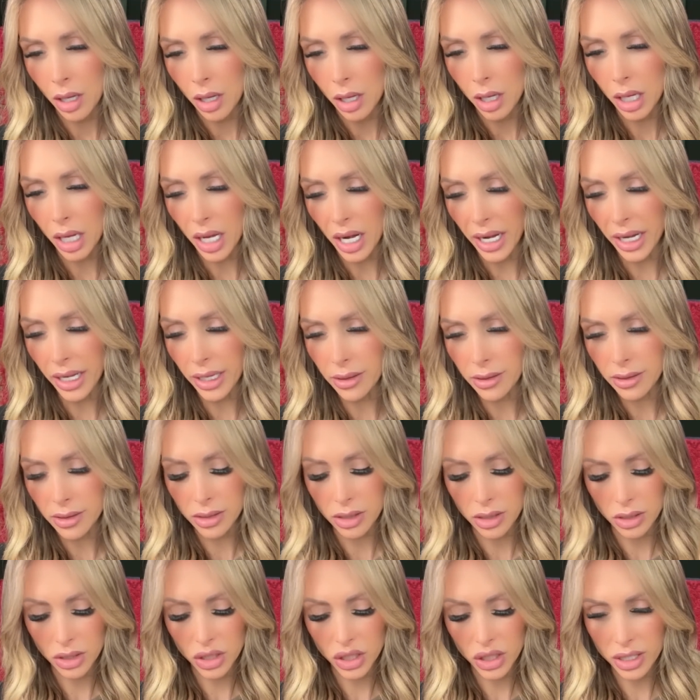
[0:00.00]
Can I get
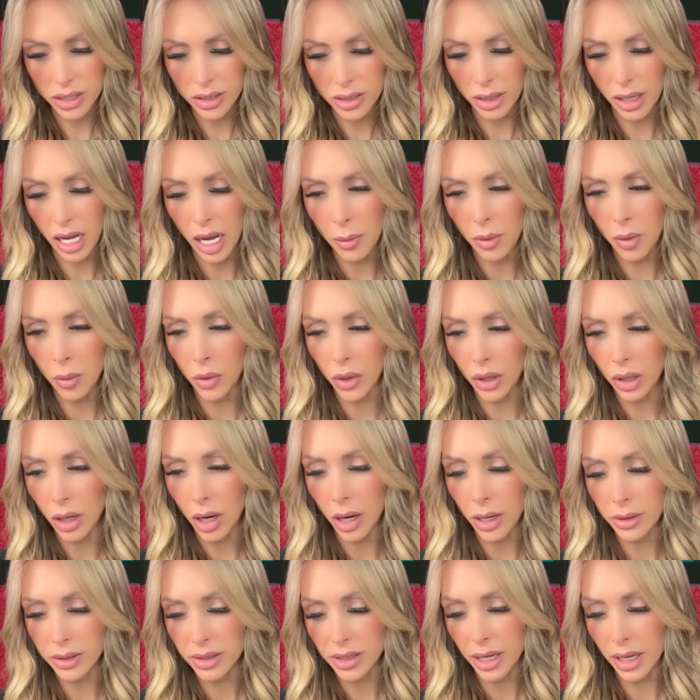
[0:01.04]
just a couple more
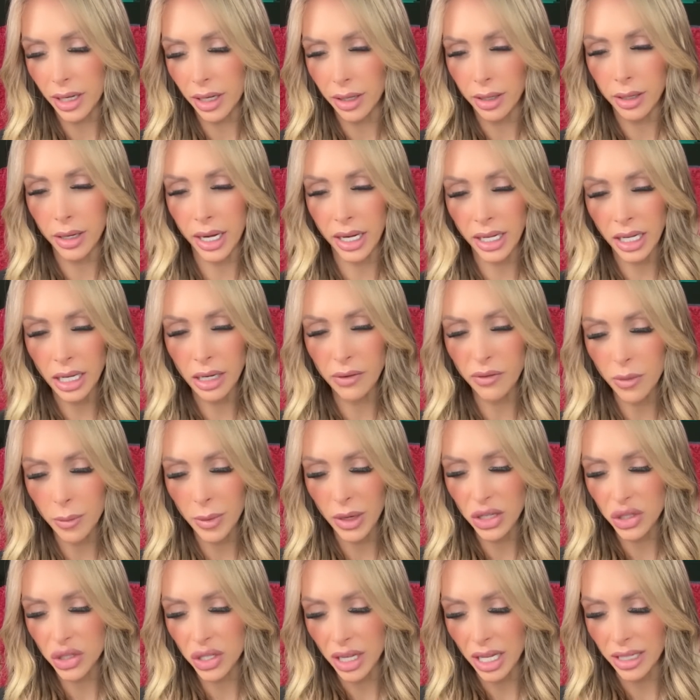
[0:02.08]
cards here? Any
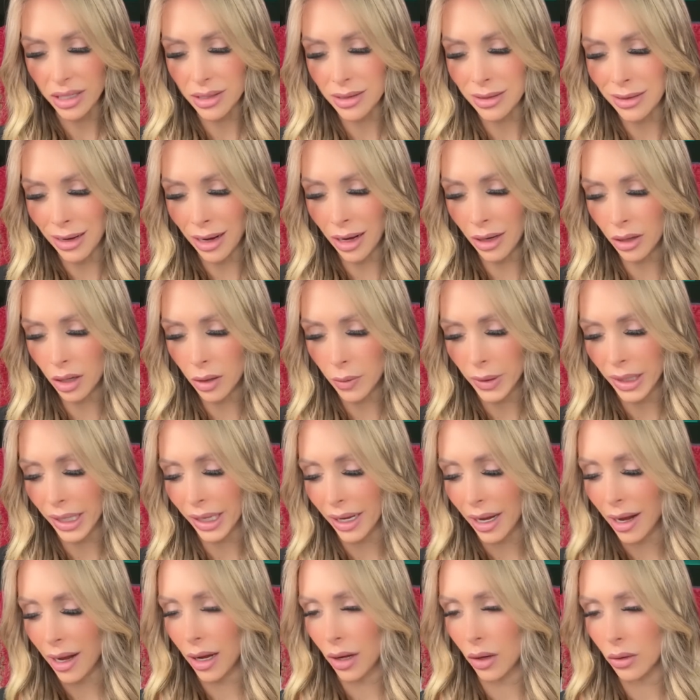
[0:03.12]
information that's not already
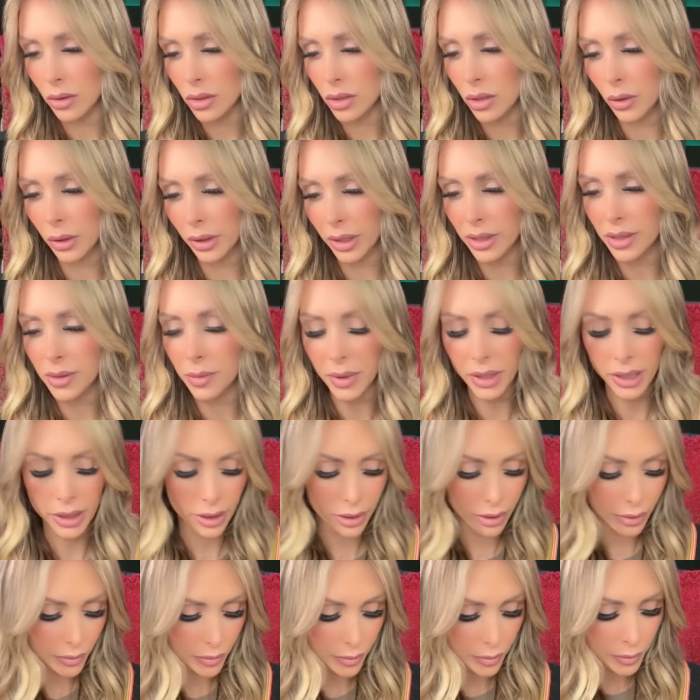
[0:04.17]
out, Holy
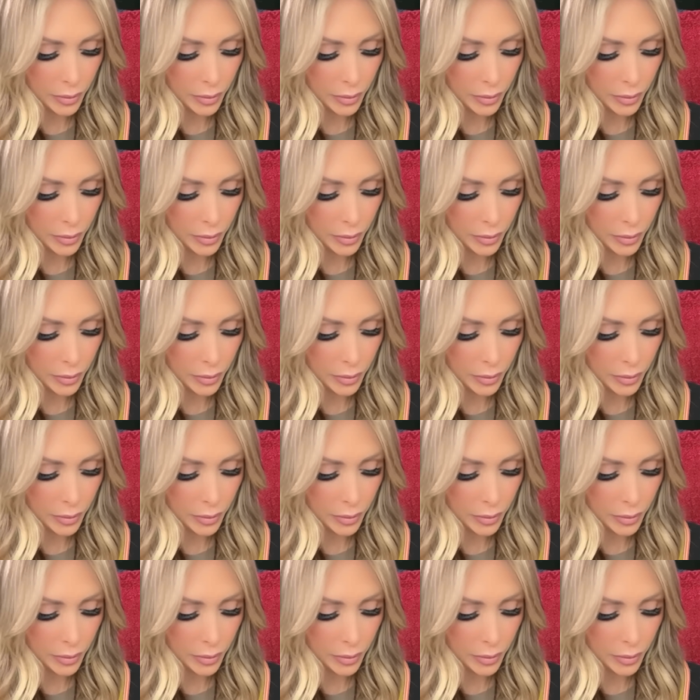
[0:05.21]
Spirit?